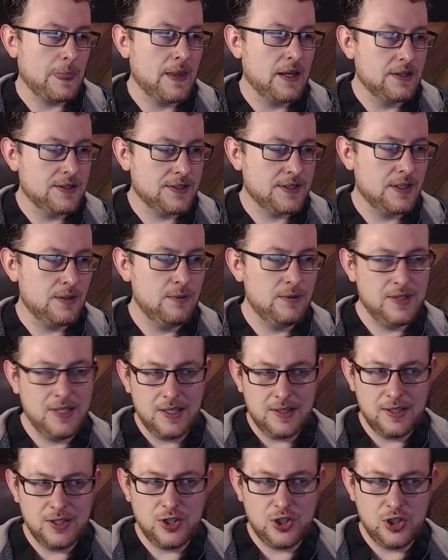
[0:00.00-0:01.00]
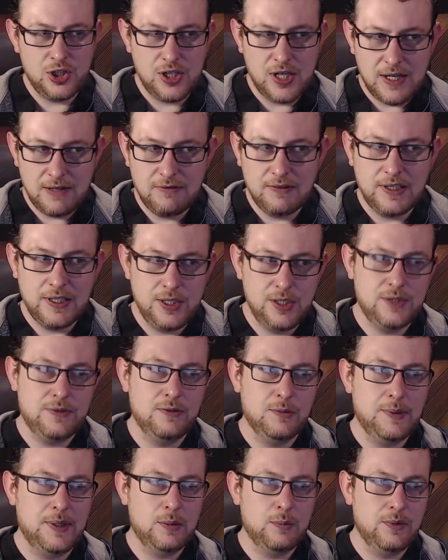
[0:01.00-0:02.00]
So the other generally
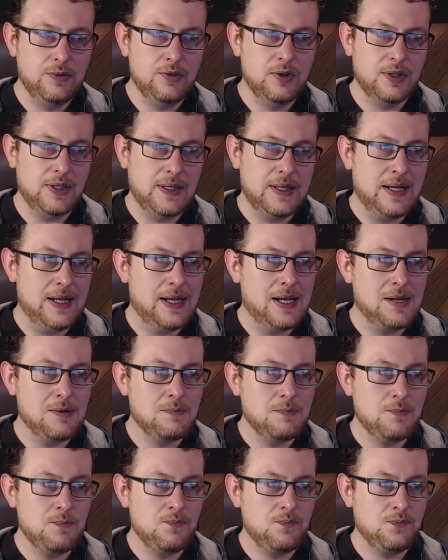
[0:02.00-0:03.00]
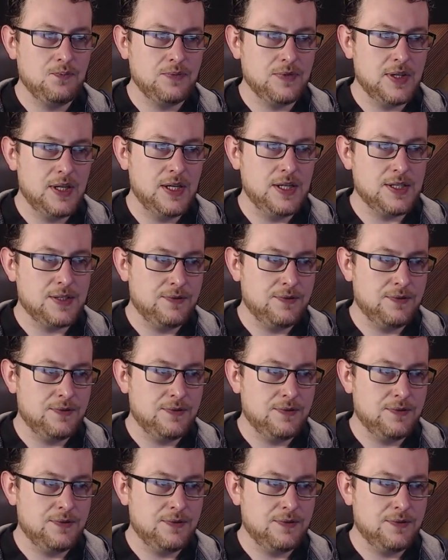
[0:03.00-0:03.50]
useful bit we've got in here is